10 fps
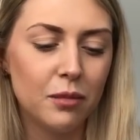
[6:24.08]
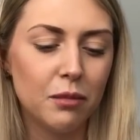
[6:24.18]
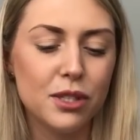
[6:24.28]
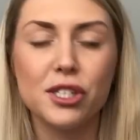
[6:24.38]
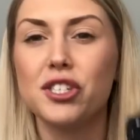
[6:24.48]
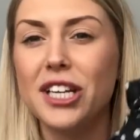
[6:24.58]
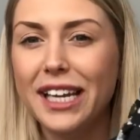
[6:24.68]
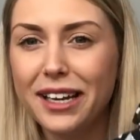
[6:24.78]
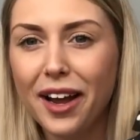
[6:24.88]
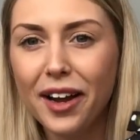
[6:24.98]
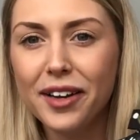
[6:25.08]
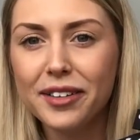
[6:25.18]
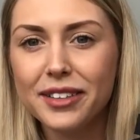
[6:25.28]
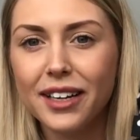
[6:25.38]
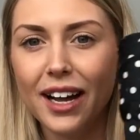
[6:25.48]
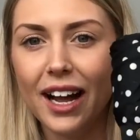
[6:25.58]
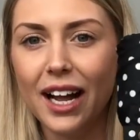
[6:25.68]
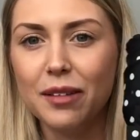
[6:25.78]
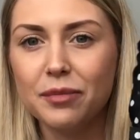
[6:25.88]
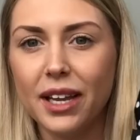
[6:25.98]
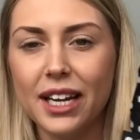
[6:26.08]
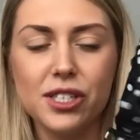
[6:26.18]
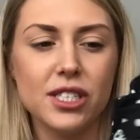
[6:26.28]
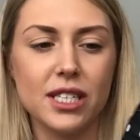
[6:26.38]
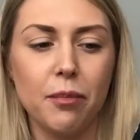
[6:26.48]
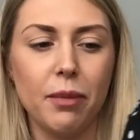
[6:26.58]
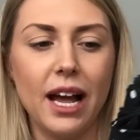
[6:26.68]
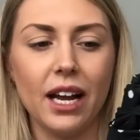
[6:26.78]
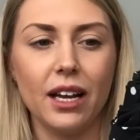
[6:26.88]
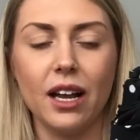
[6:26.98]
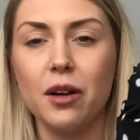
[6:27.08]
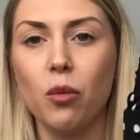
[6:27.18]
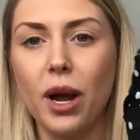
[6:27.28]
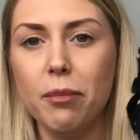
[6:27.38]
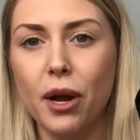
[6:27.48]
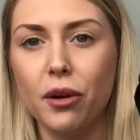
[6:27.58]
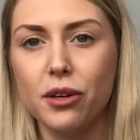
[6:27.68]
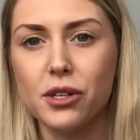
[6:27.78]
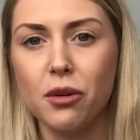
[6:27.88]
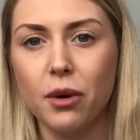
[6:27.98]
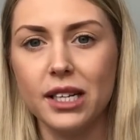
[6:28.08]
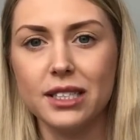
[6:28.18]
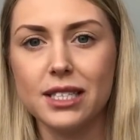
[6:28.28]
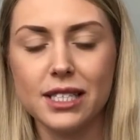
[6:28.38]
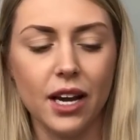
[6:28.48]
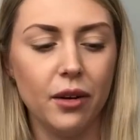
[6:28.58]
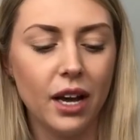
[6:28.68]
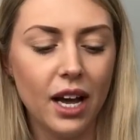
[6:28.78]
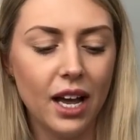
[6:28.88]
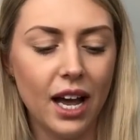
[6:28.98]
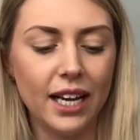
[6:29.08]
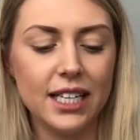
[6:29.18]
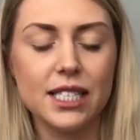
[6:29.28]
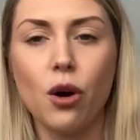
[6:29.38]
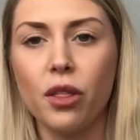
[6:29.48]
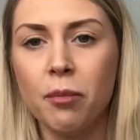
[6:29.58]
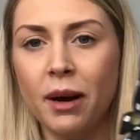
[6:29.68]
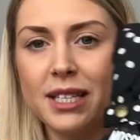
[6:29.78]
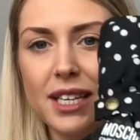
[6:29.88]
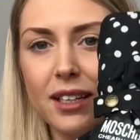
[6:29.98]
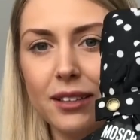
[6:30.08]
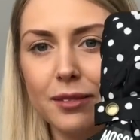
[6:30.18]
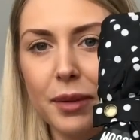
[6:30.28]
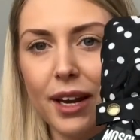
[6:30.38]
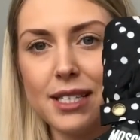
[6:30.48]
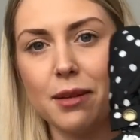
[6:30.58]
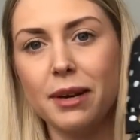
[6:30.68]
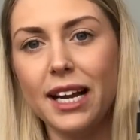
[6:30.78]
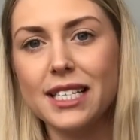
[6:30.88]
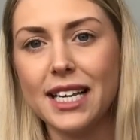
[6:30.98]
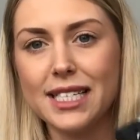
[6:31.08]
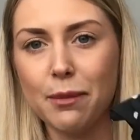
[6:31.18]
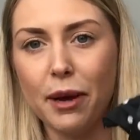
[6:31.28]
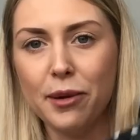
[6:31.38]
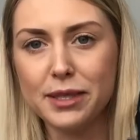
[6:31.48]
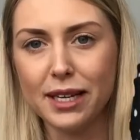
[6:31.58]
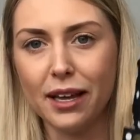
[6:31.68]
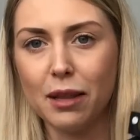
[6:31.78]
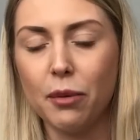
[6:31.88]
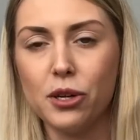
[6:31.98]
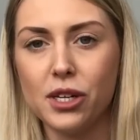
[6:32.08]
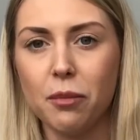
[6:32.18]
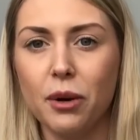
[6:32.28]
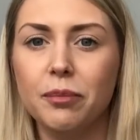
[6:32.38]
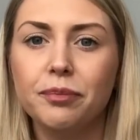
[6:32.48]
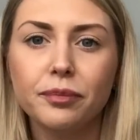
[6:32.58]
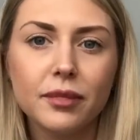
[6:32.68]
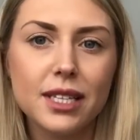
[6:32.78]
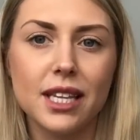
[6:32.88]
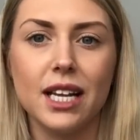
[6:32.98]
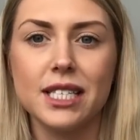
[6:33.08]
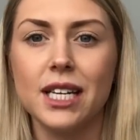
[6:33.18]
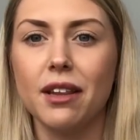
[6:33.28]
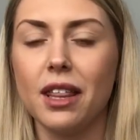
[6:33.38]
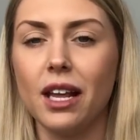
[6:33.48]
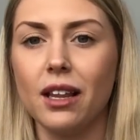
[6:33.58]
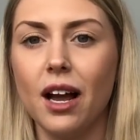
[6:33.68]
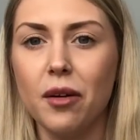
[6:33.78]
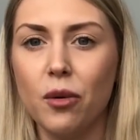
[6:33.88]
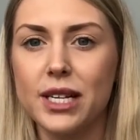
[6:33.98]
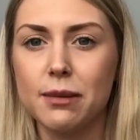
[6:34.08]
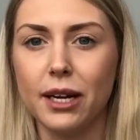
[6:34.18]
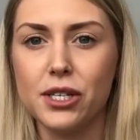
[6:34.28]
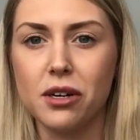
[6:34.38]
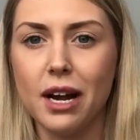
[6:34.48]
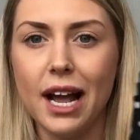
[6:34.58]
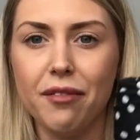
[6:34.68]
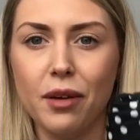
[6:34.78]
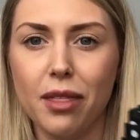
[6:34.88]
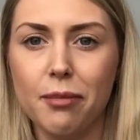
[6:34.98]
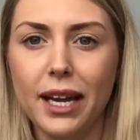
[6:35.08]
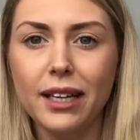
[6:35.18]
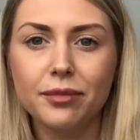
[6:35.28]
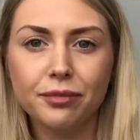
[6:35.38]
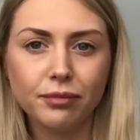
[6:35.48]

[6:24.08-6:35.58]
Moschino, and it's just a black and white polka dot one. So, and it's got the button because I'm lazy, as opposed to like the push-up one. So that's another thing that I always make sure I have with me.